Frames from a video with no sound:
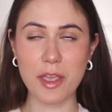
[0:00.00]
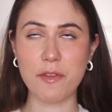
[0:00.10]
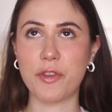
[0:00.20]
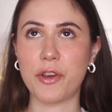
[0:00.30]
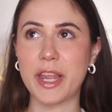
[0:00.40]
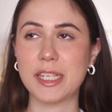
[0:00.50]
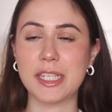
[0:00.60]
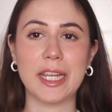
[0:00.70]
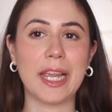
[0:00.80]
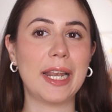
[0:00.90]
If you're
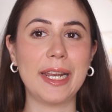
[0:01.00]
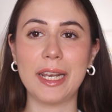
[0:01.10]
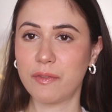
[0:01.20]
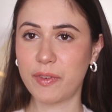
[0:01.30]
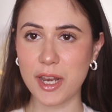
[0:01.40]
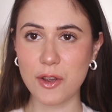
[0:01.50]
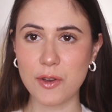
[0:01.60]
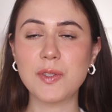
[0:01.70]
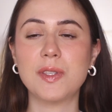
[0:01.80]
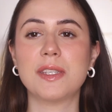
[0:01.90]
into cleaning
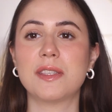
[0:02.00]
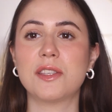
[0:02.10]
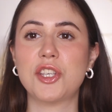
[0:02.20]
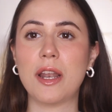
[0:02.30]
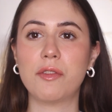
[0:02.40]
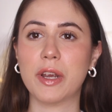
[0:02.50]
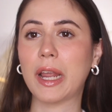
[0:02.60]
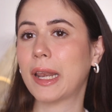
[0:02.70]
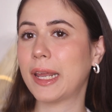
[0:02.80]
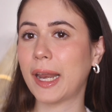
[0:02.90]
videos, this is the channel for
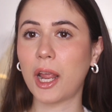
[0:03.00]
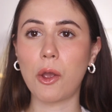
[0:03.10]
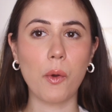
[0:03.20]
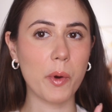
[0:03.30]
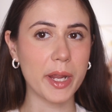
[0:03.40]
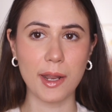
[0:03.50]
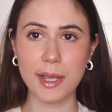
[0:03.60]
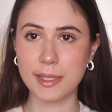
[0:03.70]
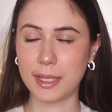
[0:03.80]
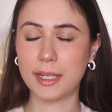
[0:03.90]
cleaning,
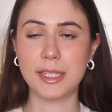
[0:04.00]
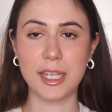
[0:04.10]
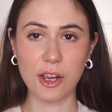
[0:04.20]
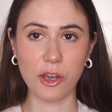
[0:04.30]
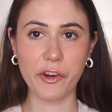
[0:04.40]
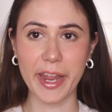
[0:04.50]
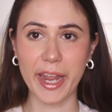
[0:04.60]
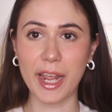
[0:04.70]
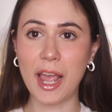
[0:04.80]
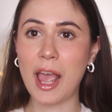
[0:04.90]
organizing,
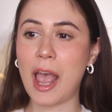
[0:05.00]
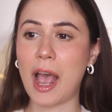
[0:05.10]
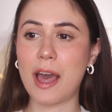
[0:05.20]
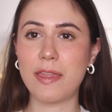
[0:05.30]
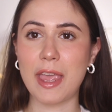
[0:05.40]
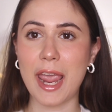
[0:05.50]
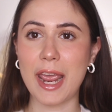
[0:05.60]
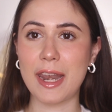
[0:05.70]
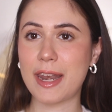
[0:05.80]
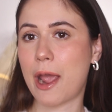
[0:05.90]
decluttering, and
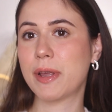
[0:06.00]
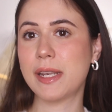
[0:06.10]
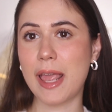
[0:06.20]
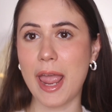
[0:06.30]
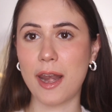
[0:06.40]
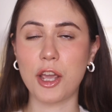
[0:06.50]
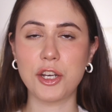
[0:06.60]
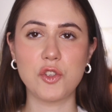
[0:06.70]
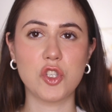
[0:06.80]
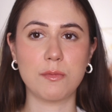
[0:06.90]
then now and then I
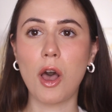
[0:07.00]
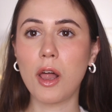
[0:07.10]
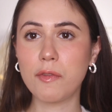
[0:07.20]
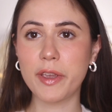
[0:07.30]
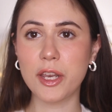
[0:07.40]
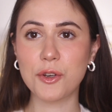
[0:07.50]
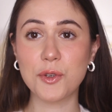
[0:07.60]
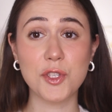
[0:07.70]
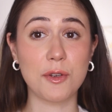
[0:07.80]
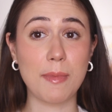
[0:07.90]
do some haul
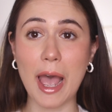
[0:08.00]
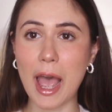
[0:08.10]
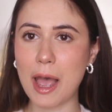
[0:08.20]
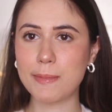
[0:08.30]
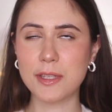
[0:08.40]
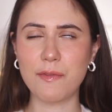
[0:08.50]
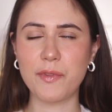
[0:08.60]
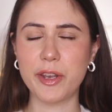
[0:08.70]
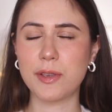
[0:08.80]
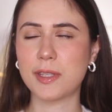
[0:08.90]
videos, some Amazon
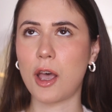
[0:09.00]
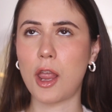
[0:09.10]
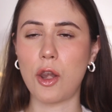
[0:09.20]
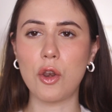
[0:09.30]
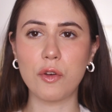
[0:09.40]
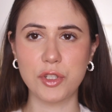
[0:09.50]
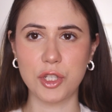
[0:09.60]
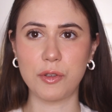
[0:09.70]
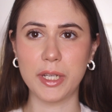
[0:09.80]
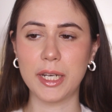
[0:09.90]
videos that I love
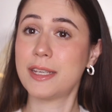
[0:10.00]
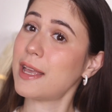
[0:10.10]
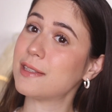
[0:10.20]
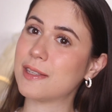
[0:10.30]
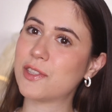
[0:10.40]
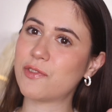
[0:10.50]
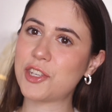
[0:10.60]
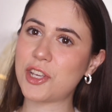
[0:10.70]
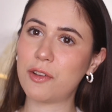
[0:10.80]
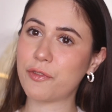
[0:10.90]
doing. Yes, this is the
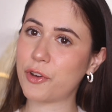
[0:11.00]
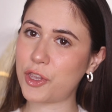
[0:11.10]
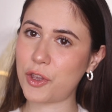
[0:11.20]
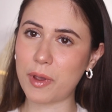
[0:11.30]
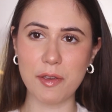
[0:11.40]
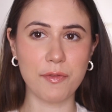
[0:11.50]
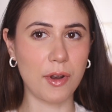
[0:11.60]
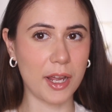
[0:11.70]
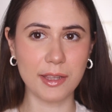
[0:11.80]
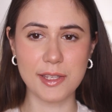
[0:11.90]
right channel for you if you
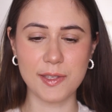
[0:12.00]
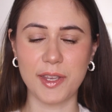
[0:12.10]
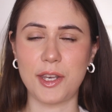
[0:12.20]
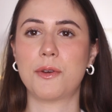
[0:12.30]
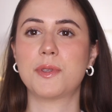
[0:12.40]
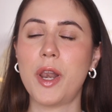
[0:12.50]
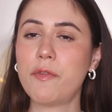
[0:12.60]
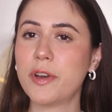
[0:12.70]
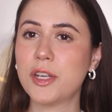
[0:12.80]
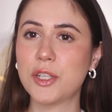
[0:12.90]
like these videos.
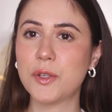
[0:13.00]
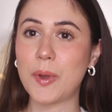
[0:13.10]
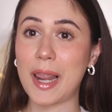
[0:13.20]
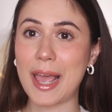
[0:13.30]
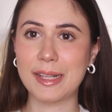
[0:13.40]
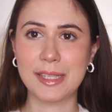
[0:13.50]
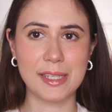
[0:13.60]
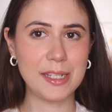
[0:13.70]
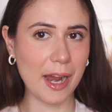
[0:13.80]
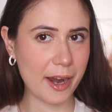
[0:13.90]
Without further ado, let's
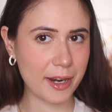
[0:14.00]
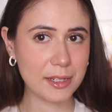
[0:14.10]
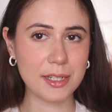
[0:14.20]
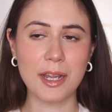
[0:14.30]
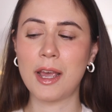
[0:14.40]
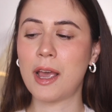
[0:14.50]
start.